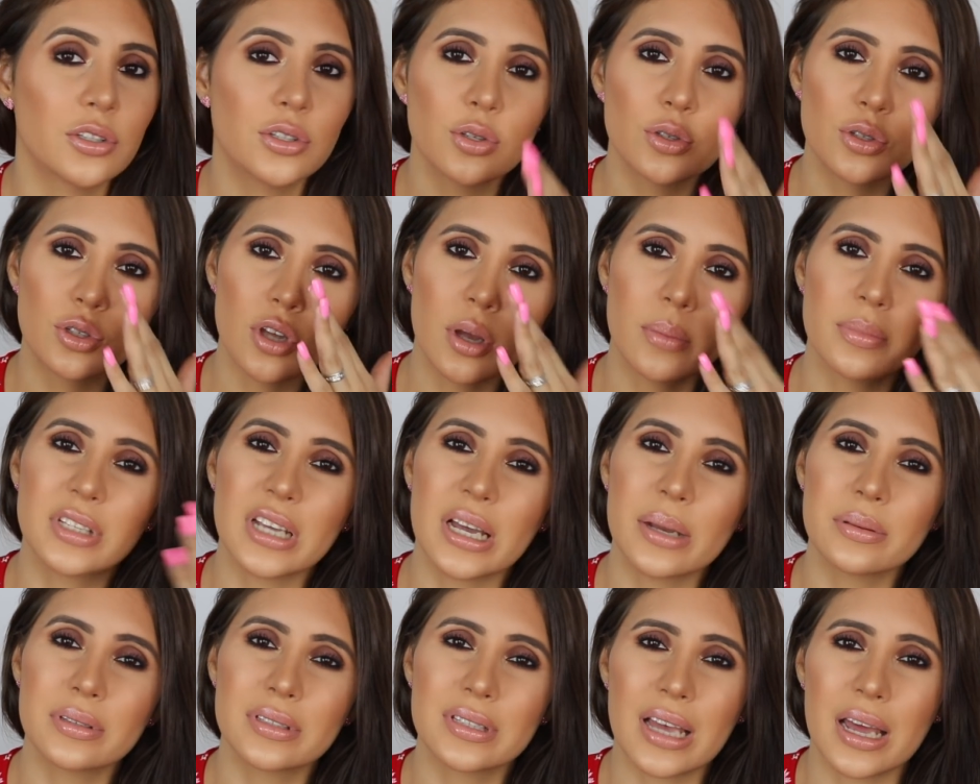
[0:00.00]

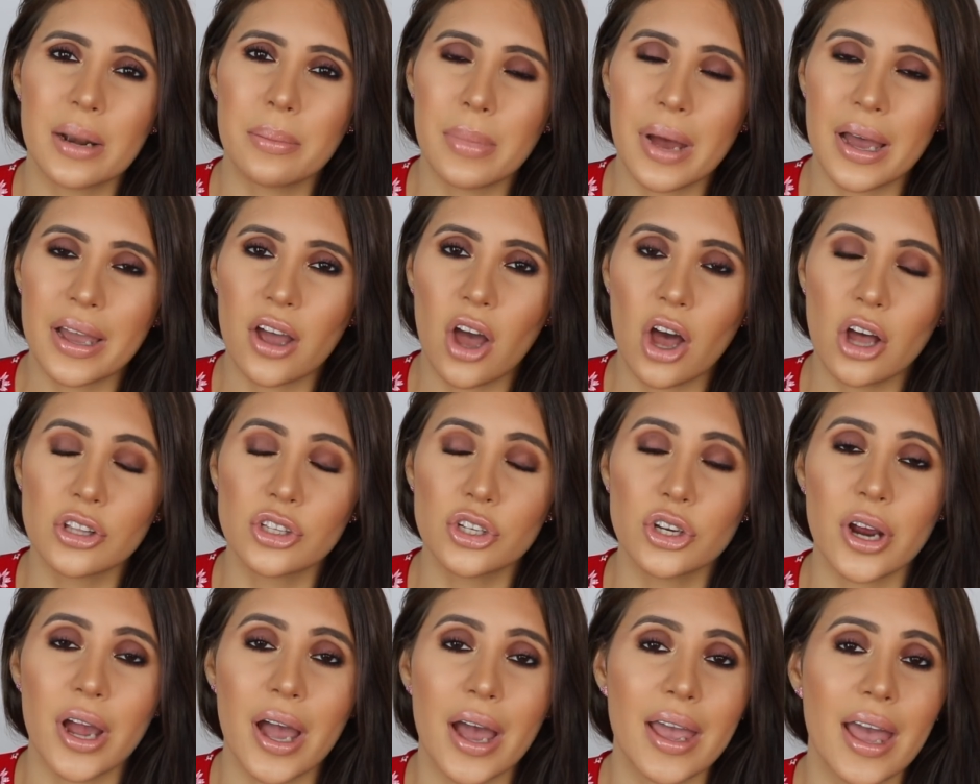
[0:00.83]
sometimes set my
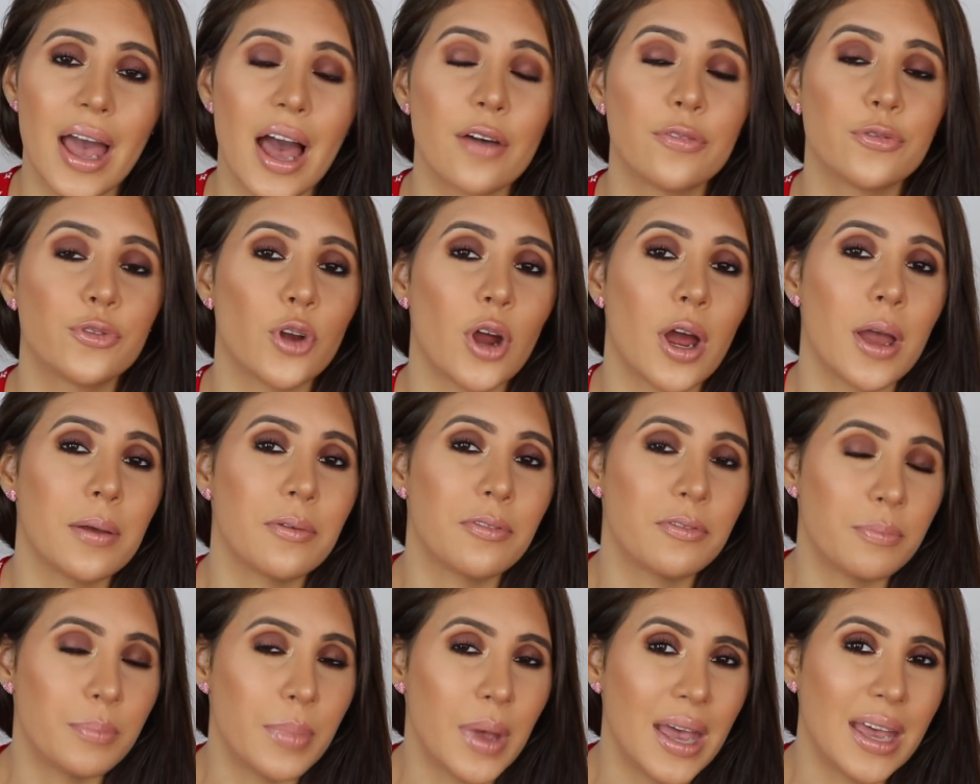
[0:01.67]
under eye after
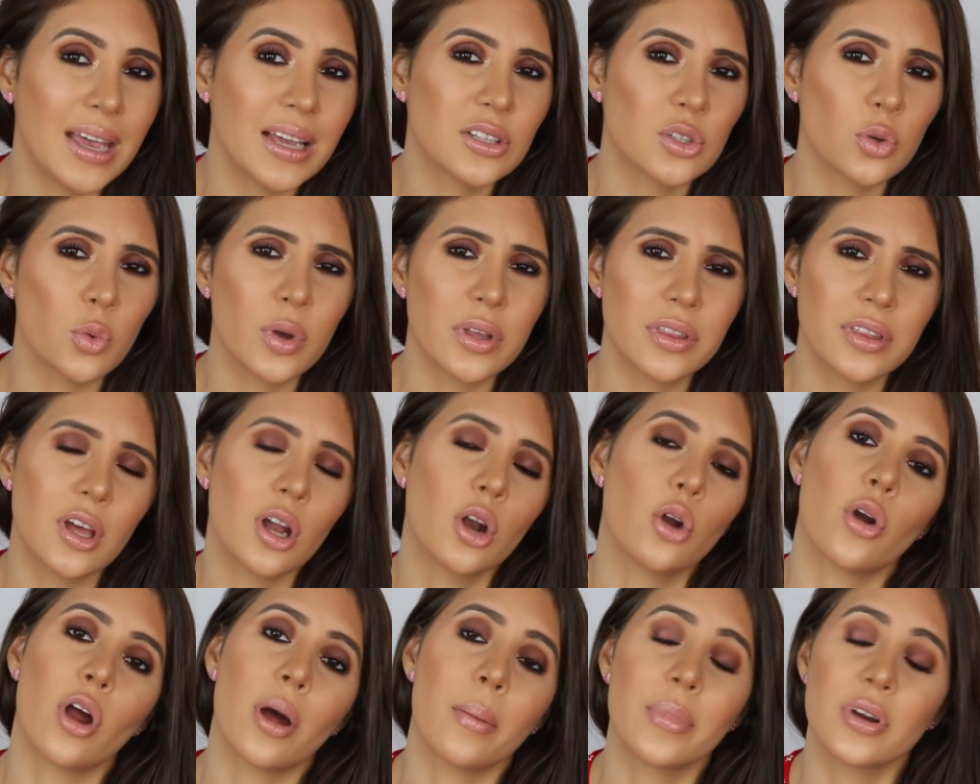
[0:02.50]
I've baked with the
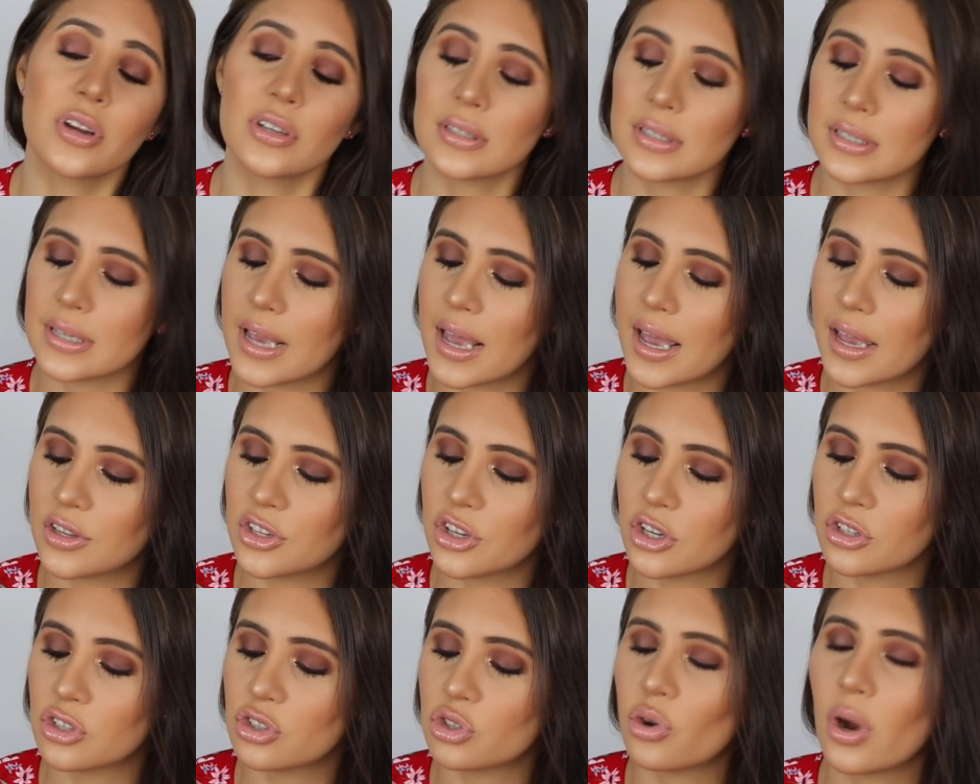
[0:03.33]
Laura Mercier,
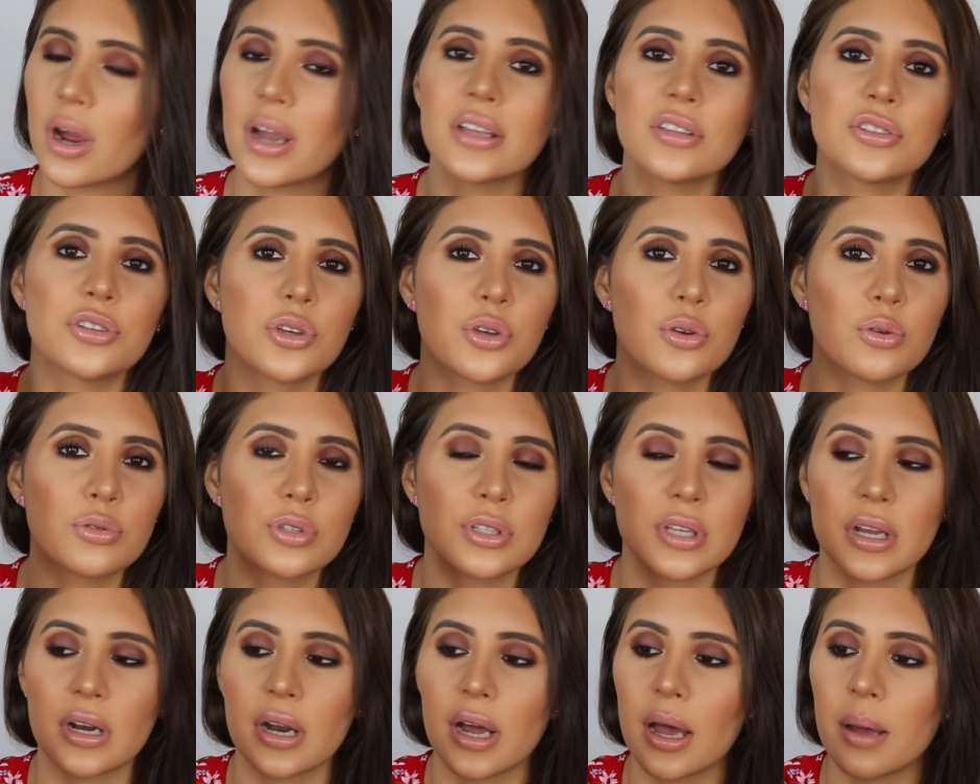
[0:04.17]
just trying to
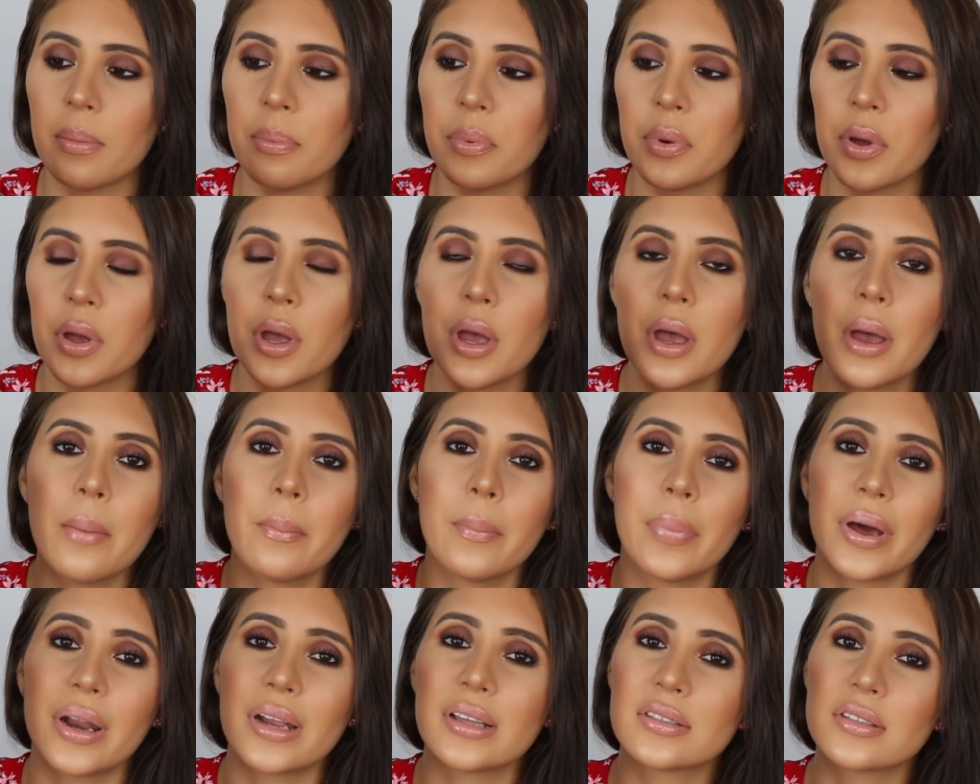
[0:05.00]
use it up,
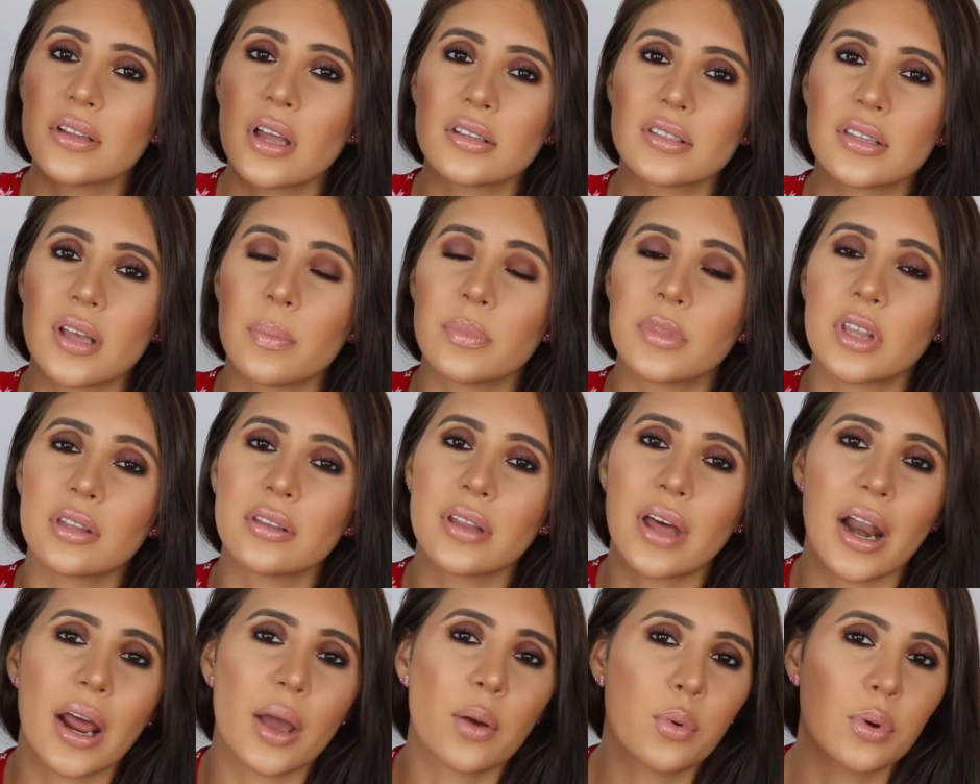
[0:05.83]
but it's not something
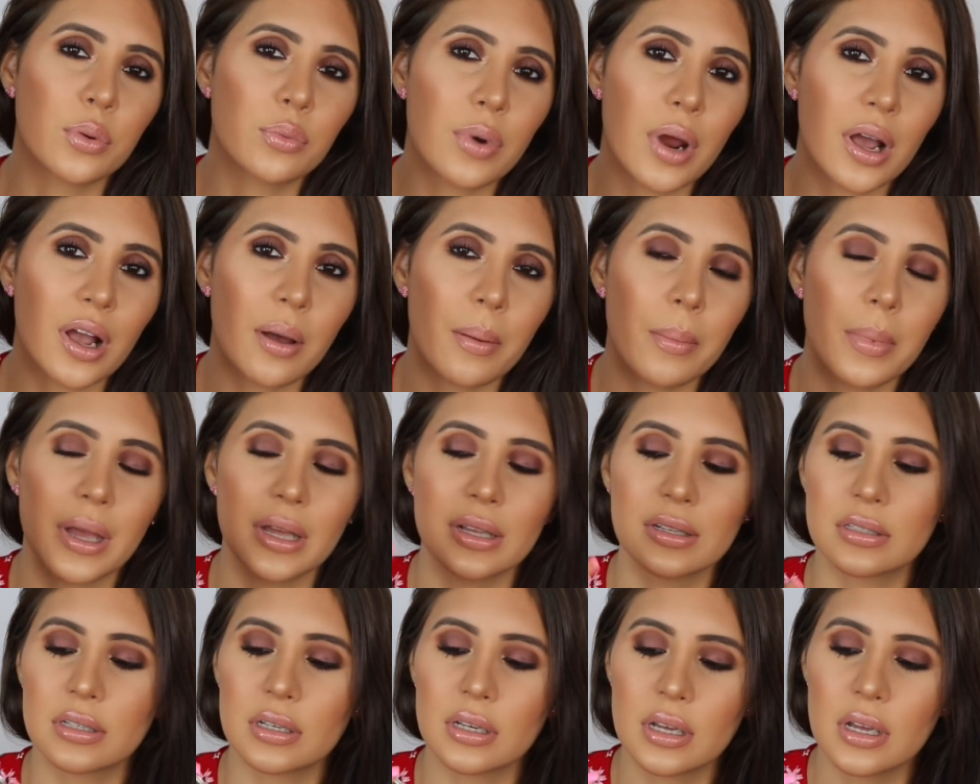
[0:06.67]
that I would
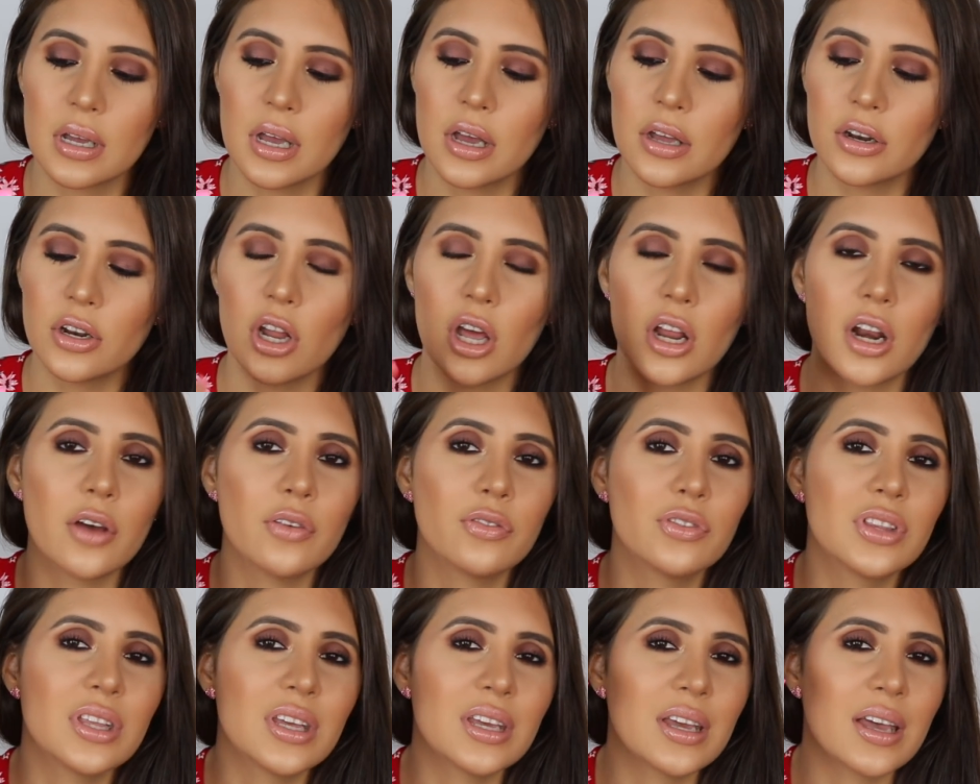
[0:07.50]
recommend. None
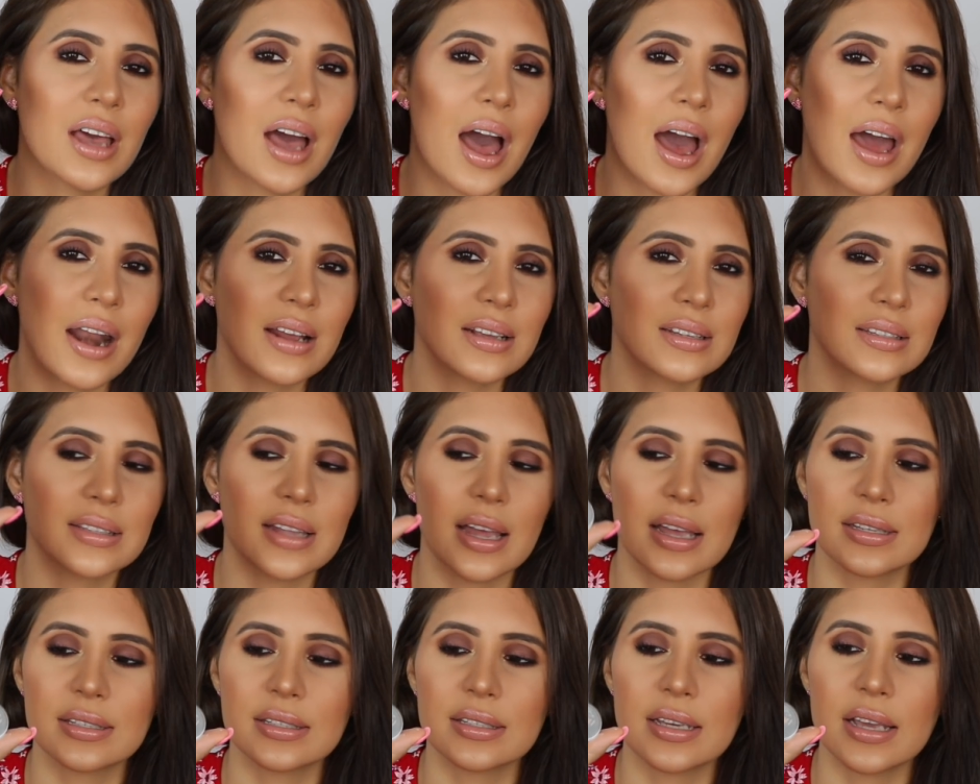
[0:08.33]
of the
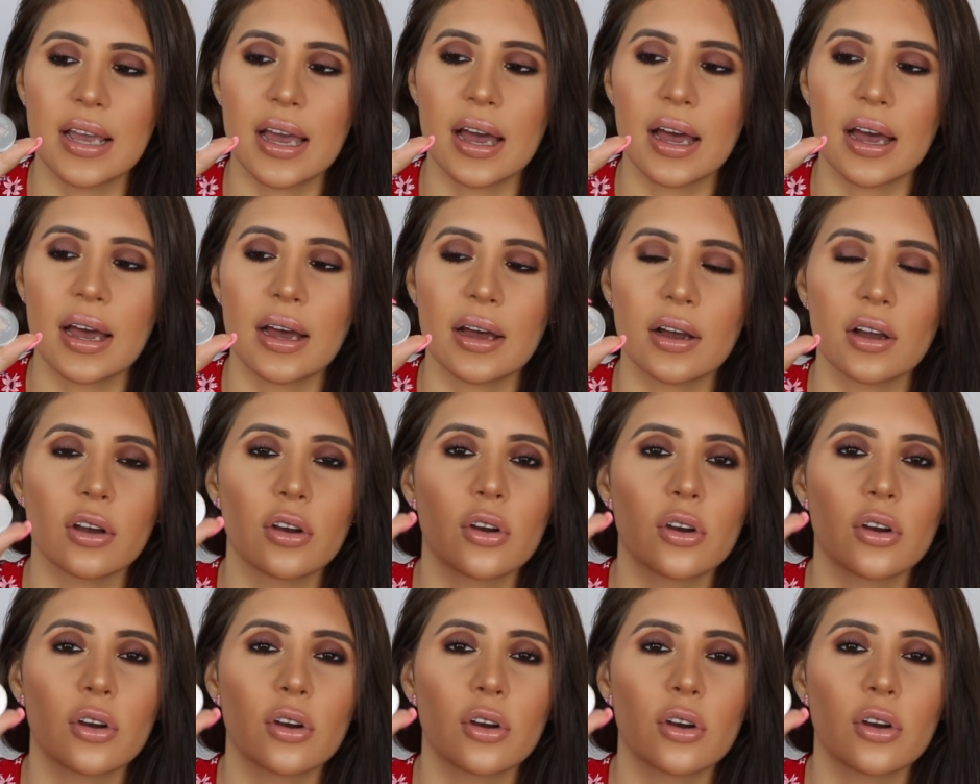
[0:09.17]
Anastasia